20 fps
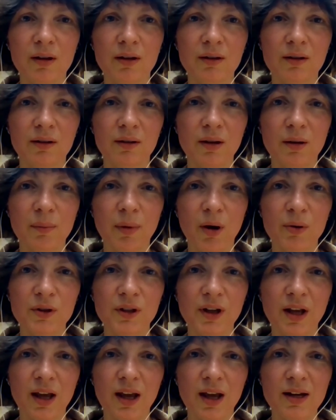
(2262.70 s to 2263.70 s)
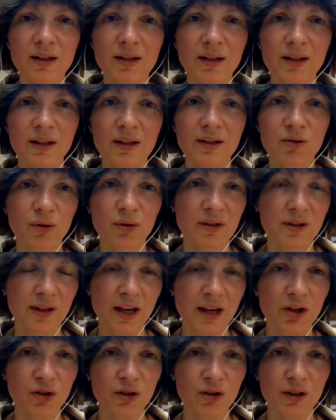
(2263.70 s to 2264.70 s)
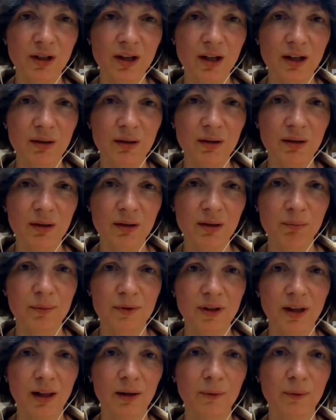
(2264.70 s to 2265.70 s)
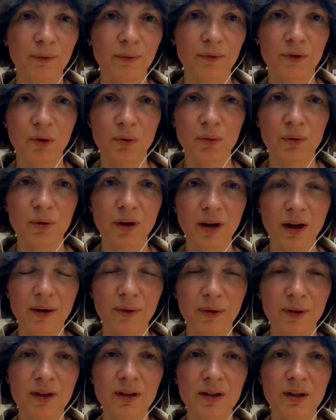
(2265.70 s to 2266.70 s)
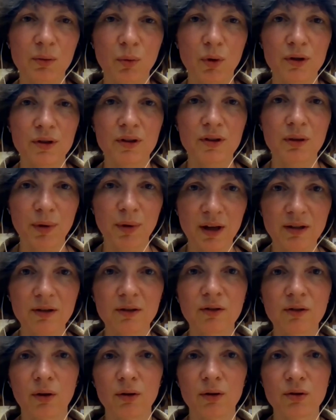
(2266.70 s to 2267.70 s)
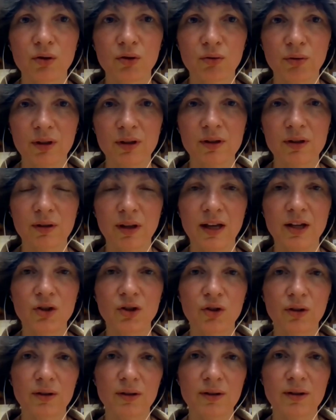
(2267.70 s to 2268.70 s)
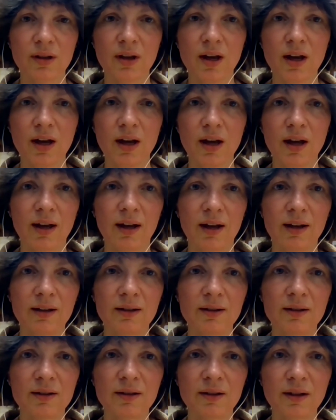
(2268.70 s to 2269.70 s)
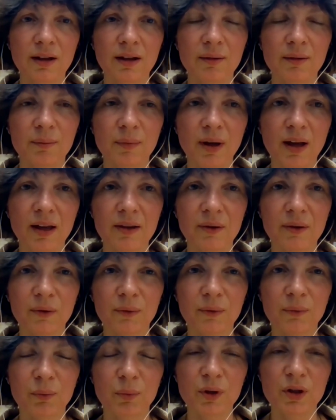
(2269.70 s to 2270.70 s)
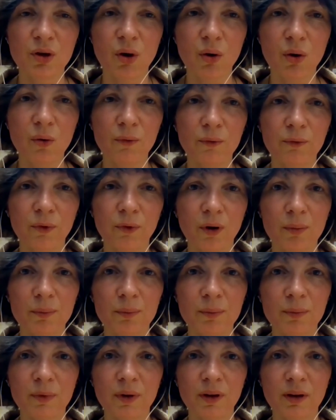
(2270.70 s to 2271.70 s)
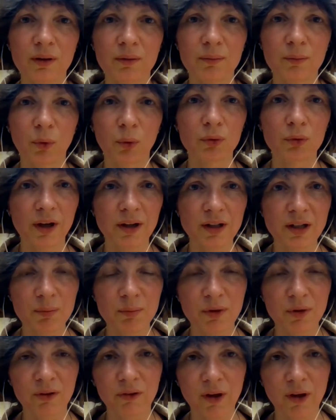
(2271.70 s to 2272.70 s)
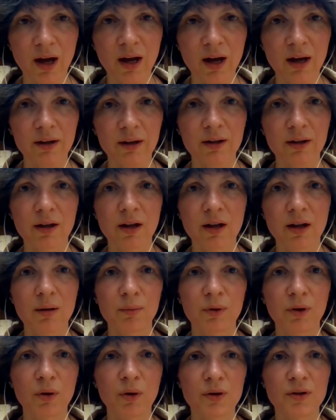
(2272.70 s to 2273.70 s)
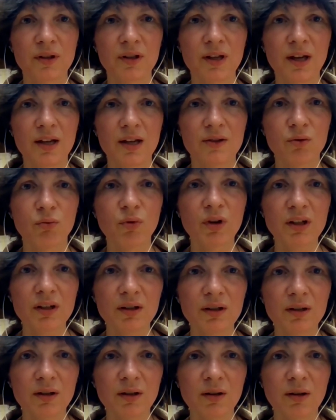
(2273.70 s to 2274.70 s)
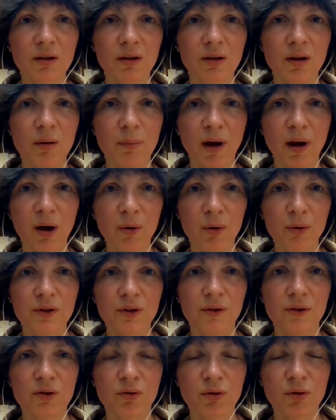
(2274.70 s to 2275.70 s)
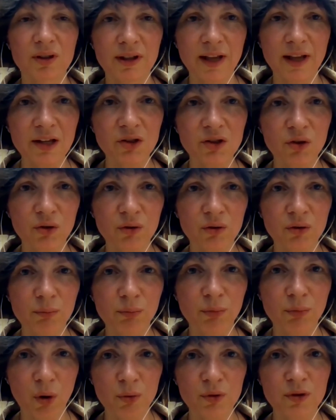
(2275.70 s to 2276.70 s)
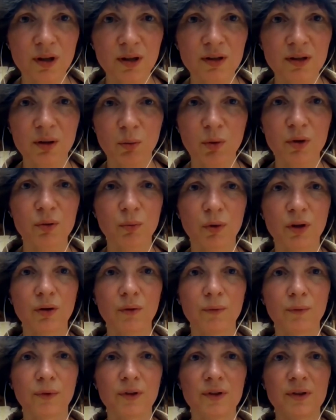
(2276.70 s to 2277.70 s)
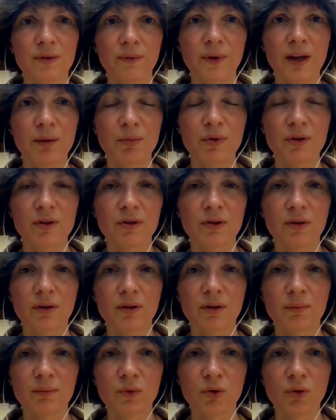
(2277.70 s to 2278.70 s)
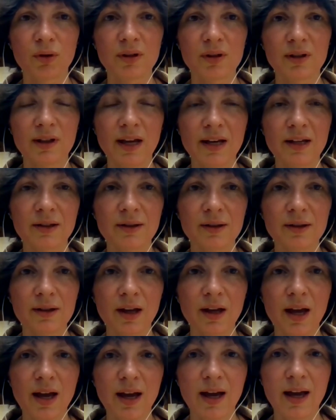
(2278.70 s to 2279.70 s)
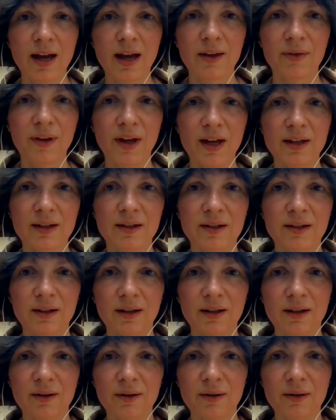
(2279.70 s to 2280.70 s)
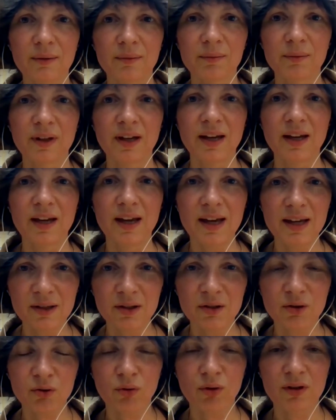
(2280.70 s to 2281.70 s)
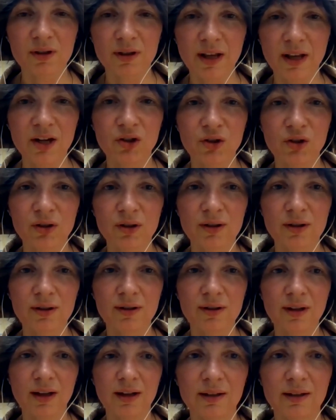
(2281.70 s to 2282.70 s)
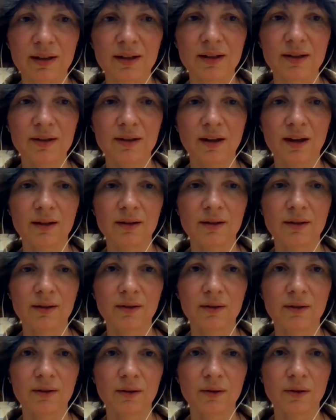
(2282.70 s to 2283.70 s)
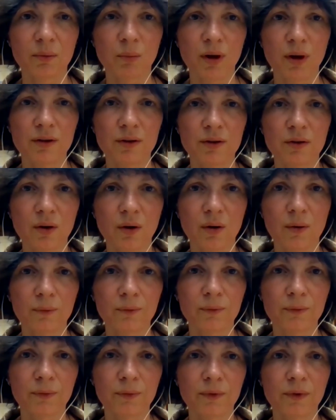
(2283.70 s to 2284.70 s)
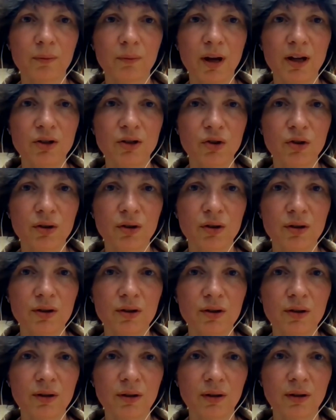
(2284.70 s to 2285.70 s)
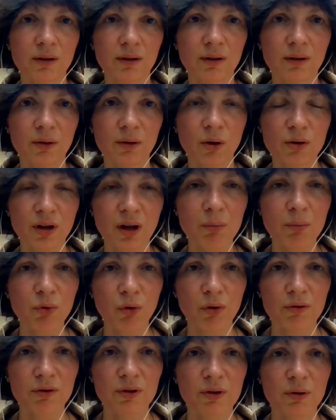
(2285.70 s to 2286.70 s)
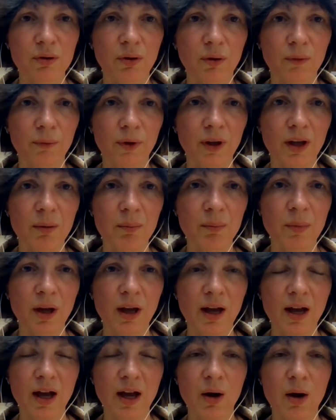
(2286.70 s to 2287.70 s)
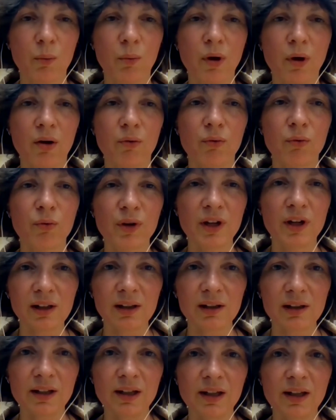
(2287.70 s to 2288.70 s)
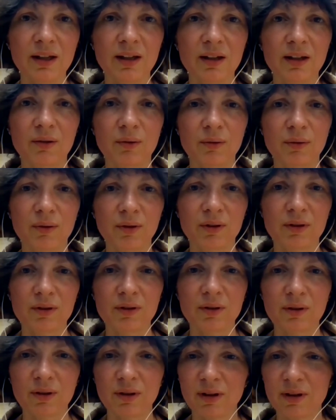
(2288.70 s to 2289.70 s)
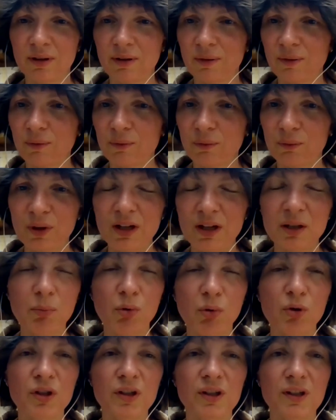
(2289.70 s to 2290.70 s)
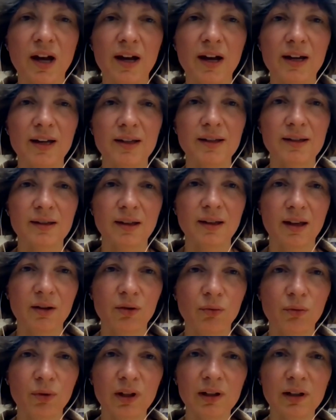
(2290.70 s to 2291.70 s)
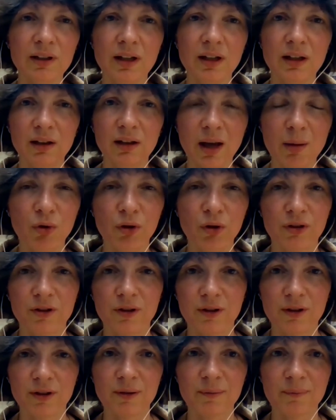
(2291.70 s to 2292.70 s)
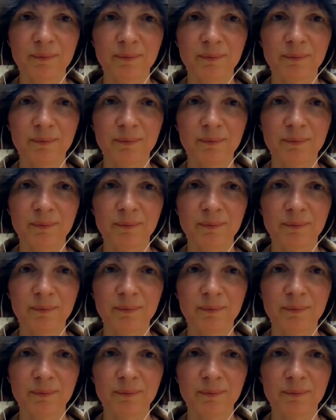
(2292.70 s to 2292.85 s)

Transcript: uh, about any translation yet made himself. So I think he was dependent on translations. And um, as we know from um, Honayn ibn Ishaq, because he has written about the translation process. He was one of these famous um, translators that uh, his translations, least, and the ones of the mentioned uh, contemporaries of him, were really, uh, really precise and really elaborated.